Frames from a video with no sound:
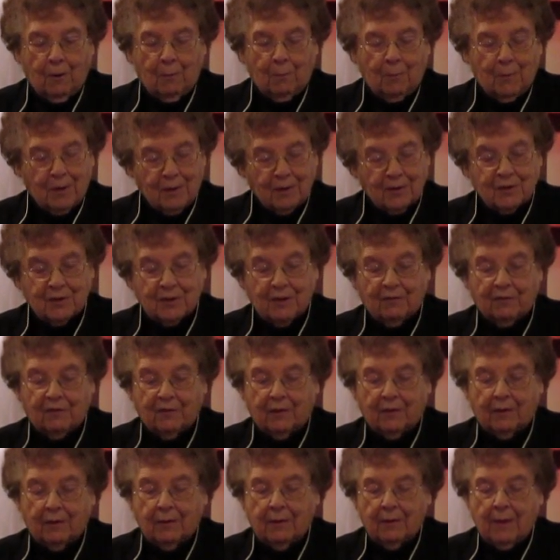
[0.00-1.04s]

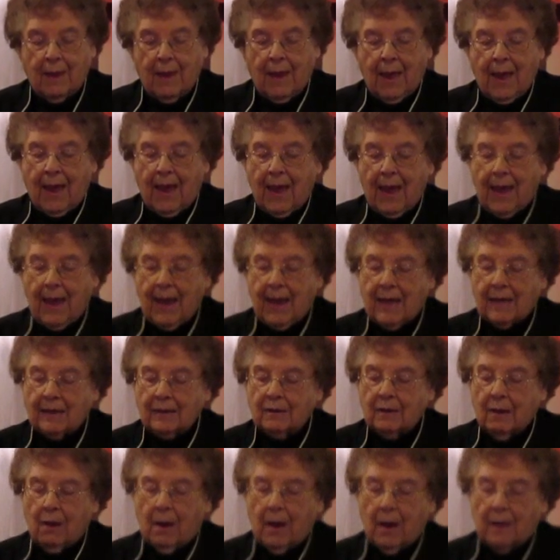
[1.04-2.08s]
merciful,
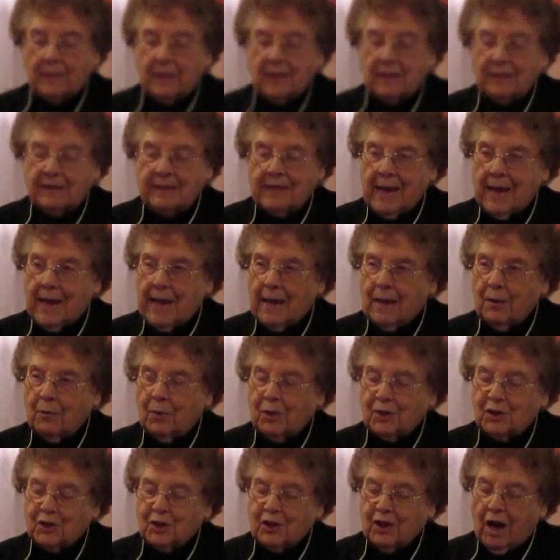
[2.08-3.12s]
and on the day
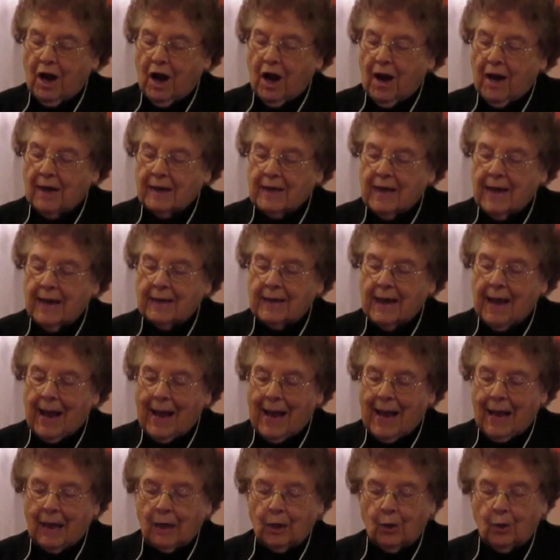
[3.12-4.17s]
which God had
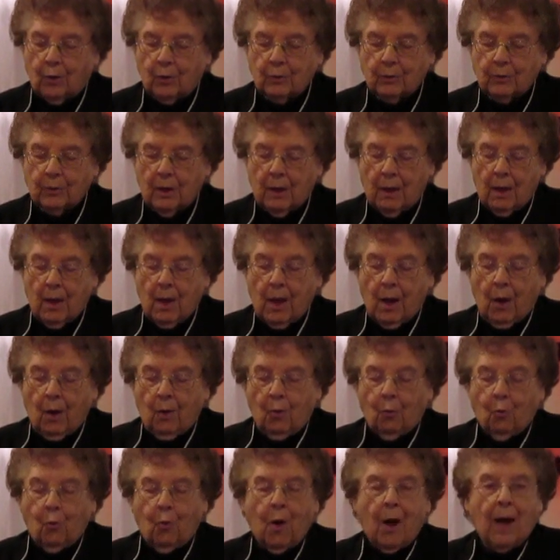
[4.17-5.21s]
hallowed,
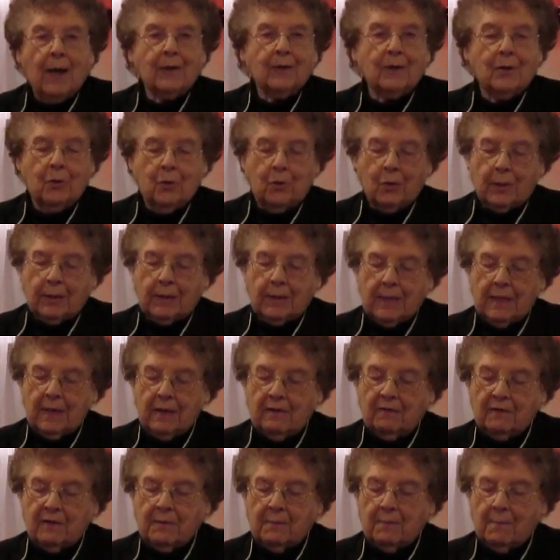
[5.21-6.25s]
one who had
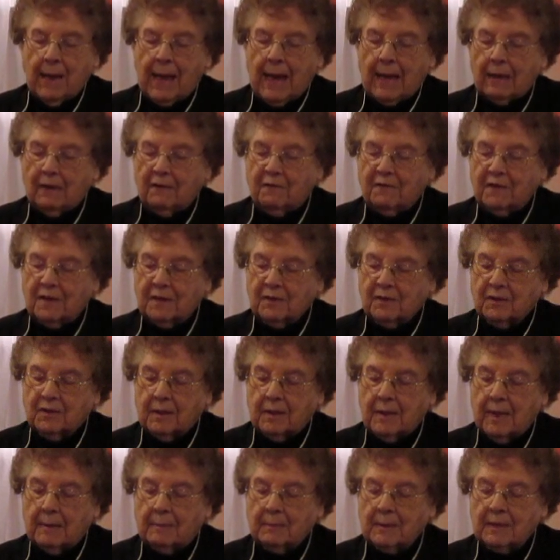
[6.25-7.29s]
even
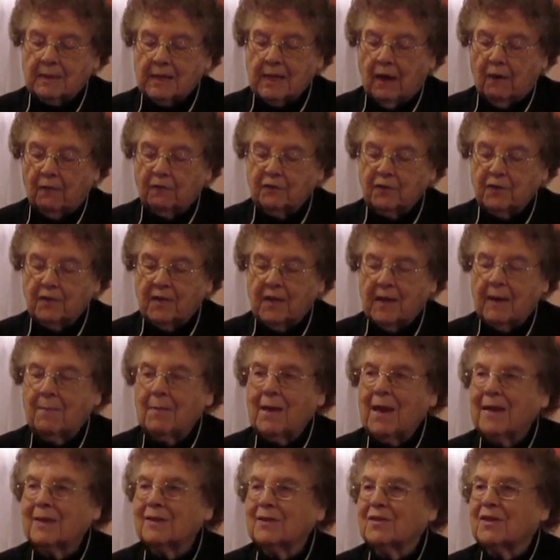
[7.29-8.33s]
manifested himself to
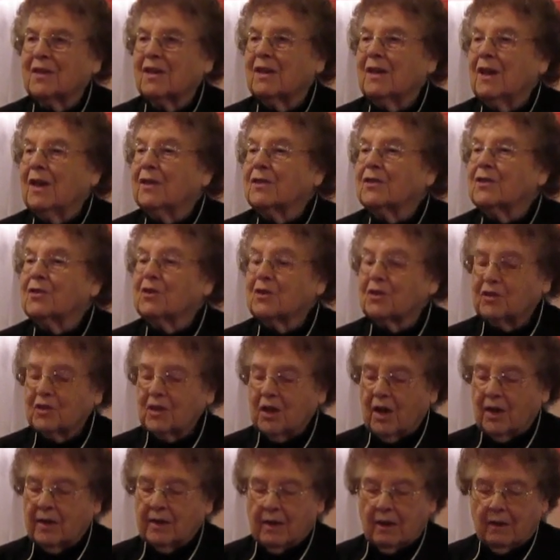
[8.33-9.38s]
them as the
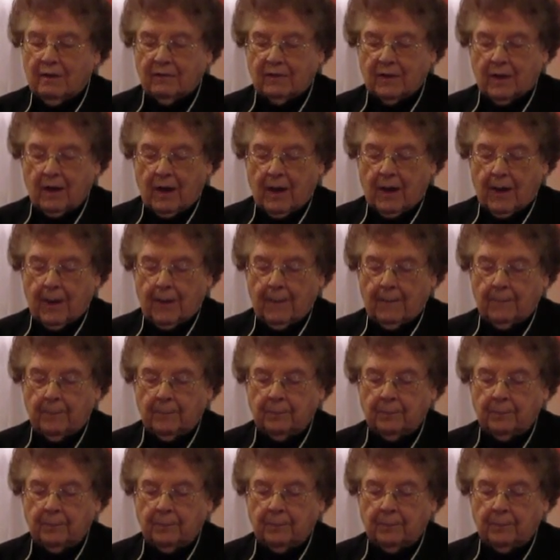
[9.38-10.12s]
Son of God.